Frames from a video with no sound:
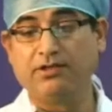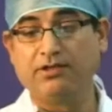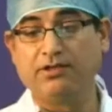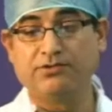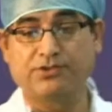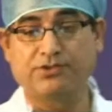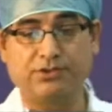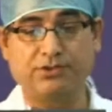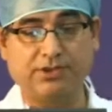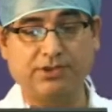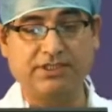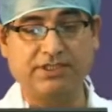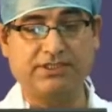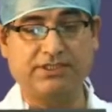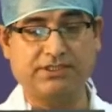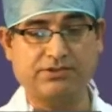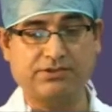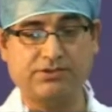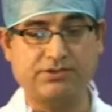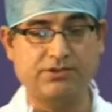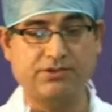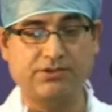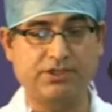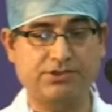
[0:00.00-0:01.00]
so I'll
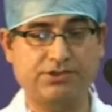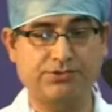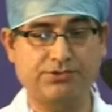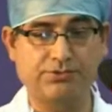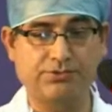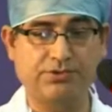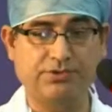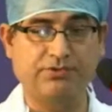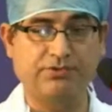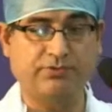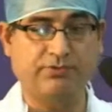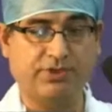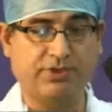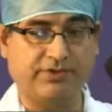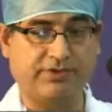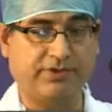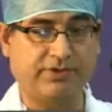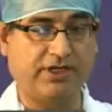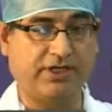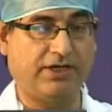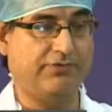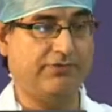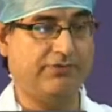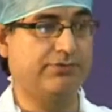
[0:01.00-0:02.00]
just rush through
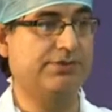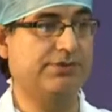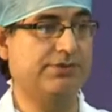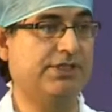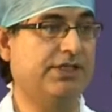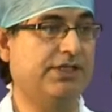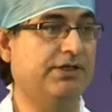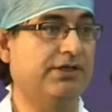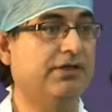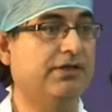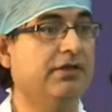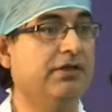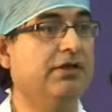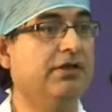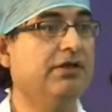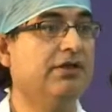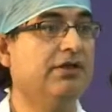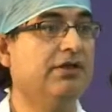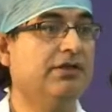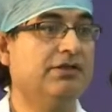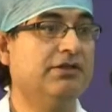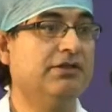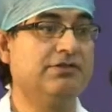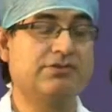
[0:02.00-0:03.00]
whatever I have to say.
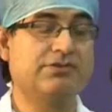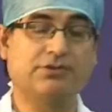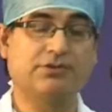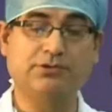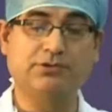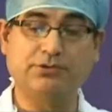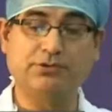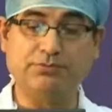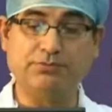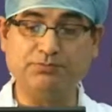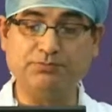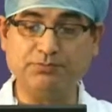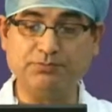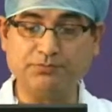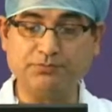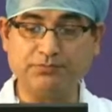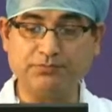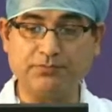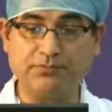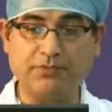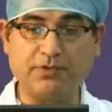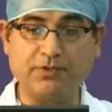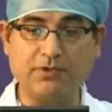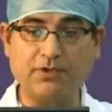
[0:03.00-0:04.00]
So
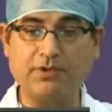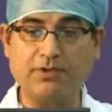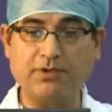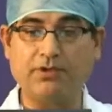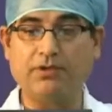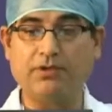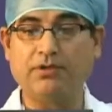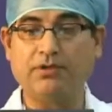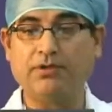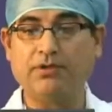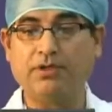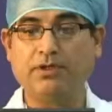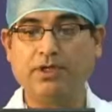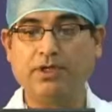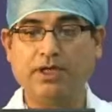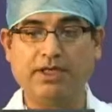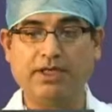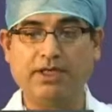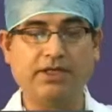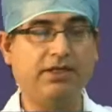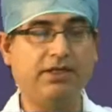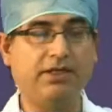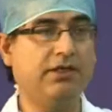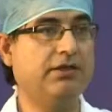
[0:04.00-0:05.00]

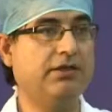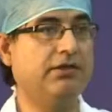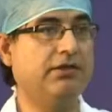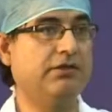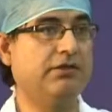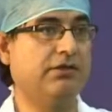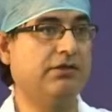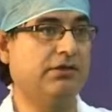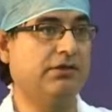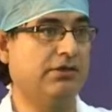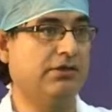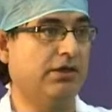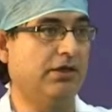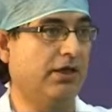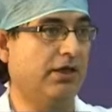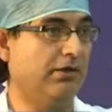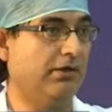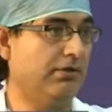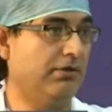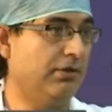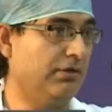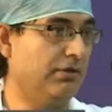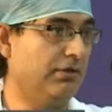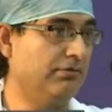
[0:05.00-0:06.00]
any
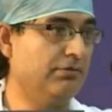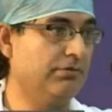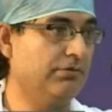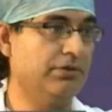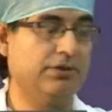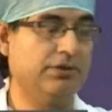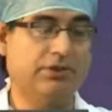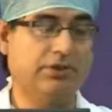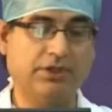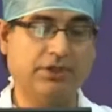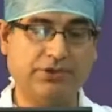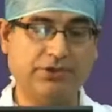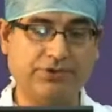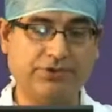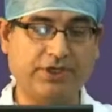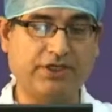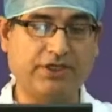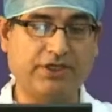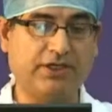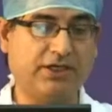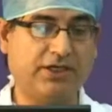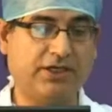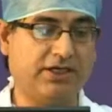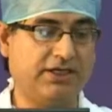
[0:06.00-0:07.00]

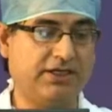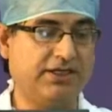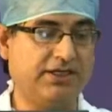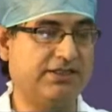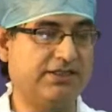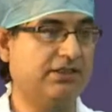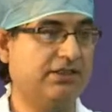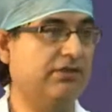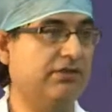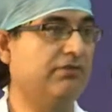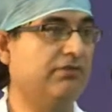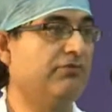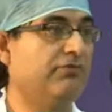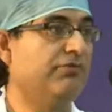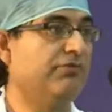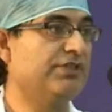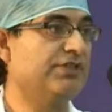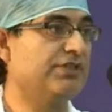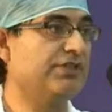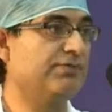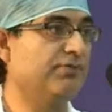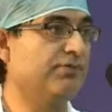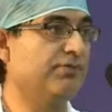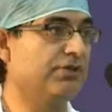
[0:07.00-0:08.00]
aortic dilatation,
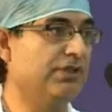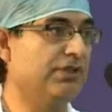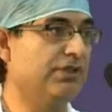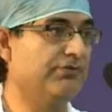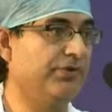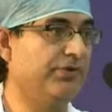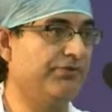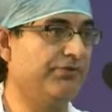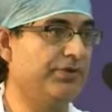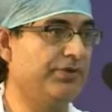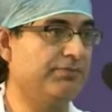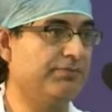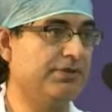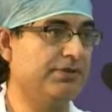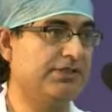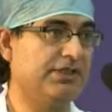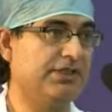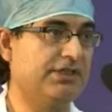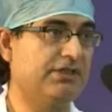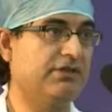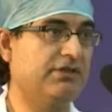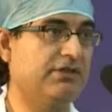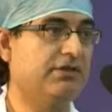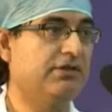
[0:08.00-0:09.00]
which is more than
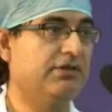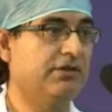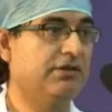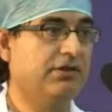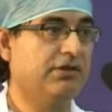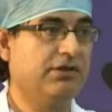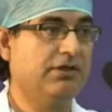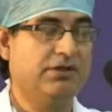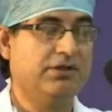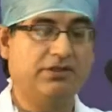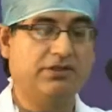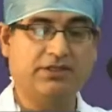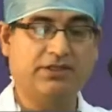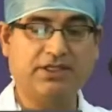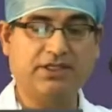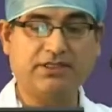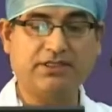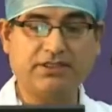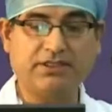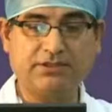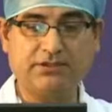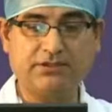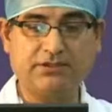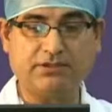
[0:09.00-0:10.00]
50%,
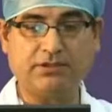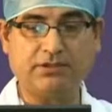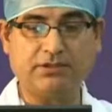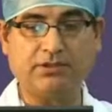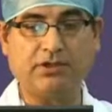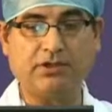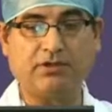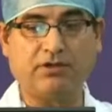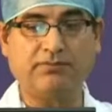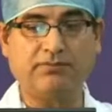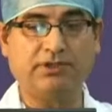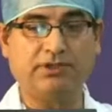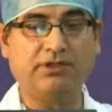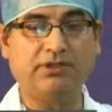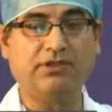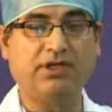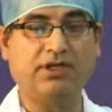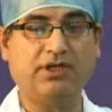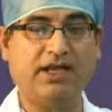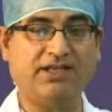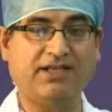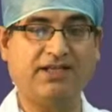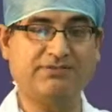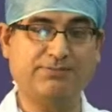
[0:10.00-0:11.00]
then the normal
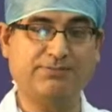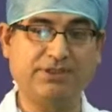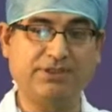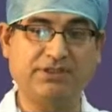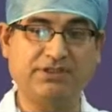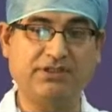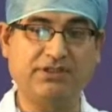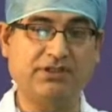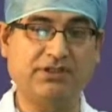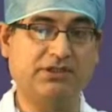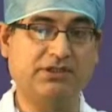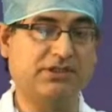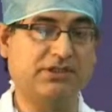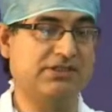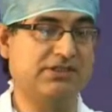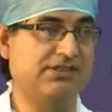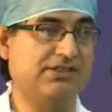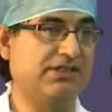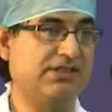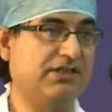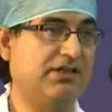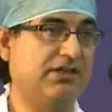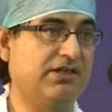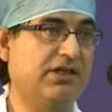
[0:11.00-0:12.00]
has been
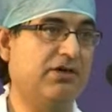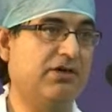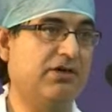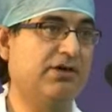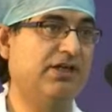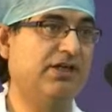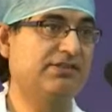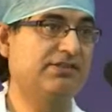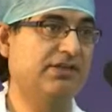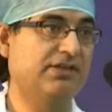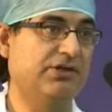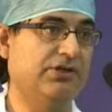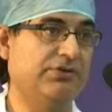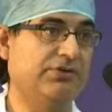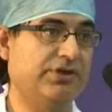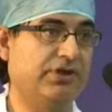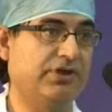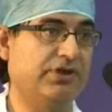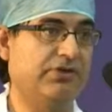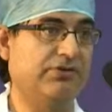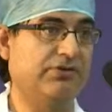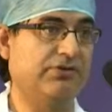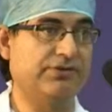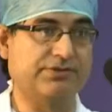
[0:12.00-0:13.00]
considered now as
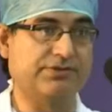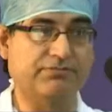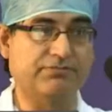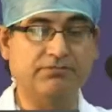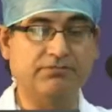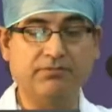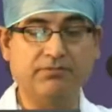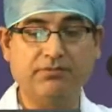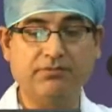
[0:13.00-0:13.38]
aortic aneurysm.